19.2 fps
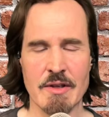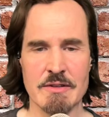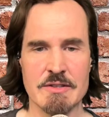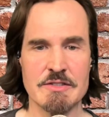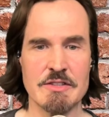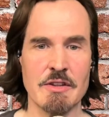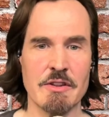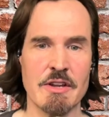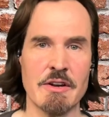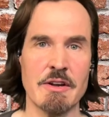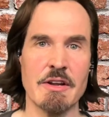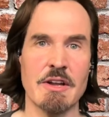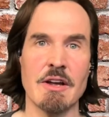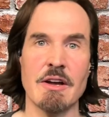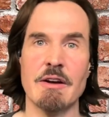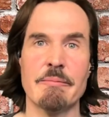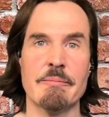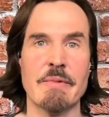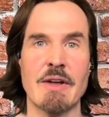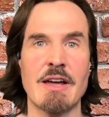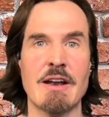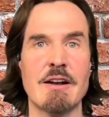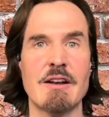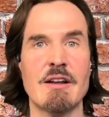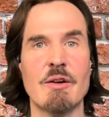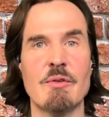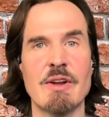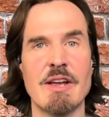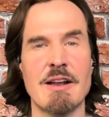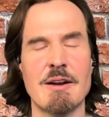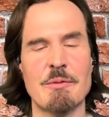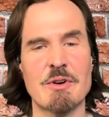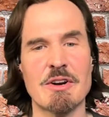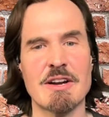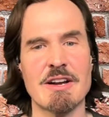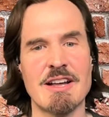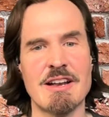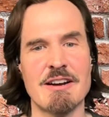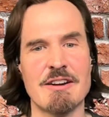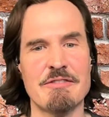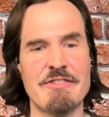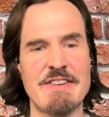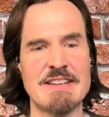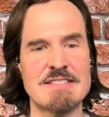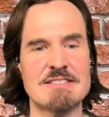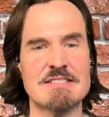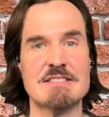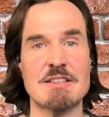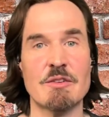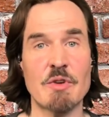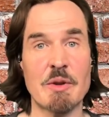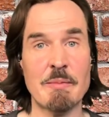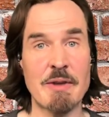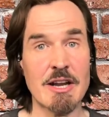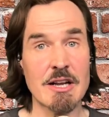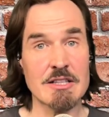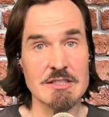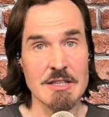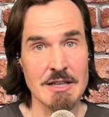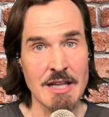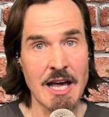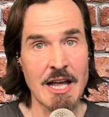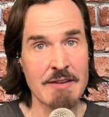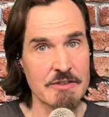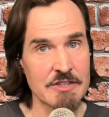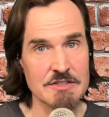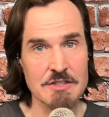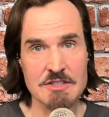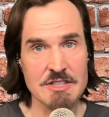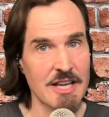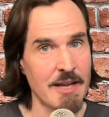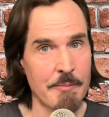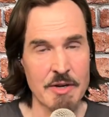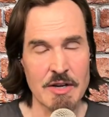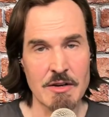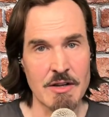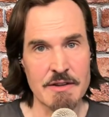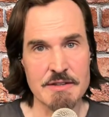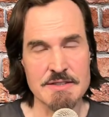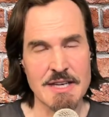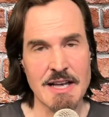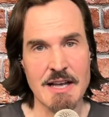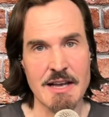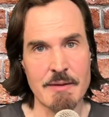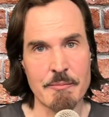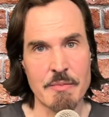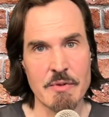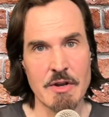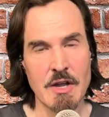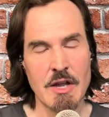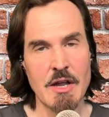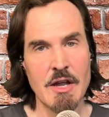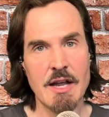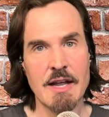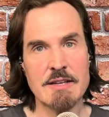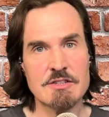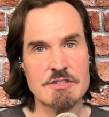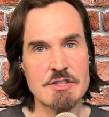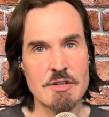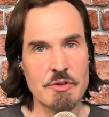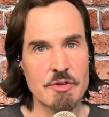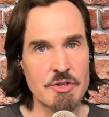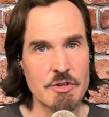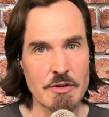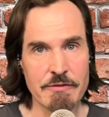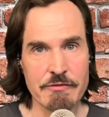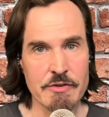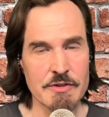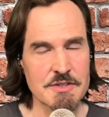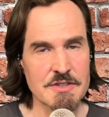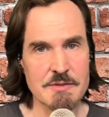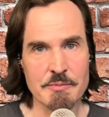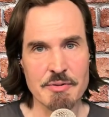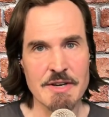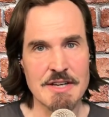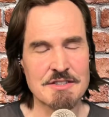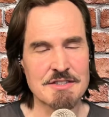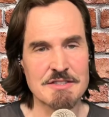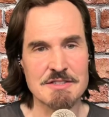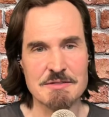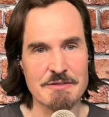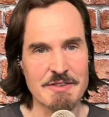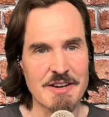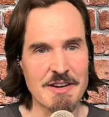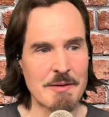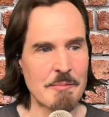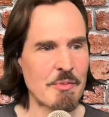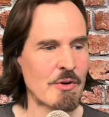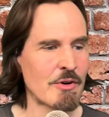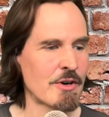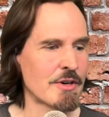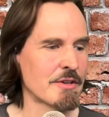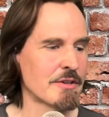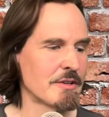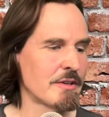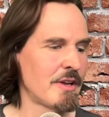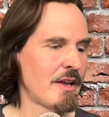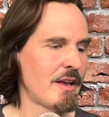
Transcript: So there you go. I don't know. We ought to work on our faces that we make because a lot of us are typing all the time. And so, you know, first impressions are very important.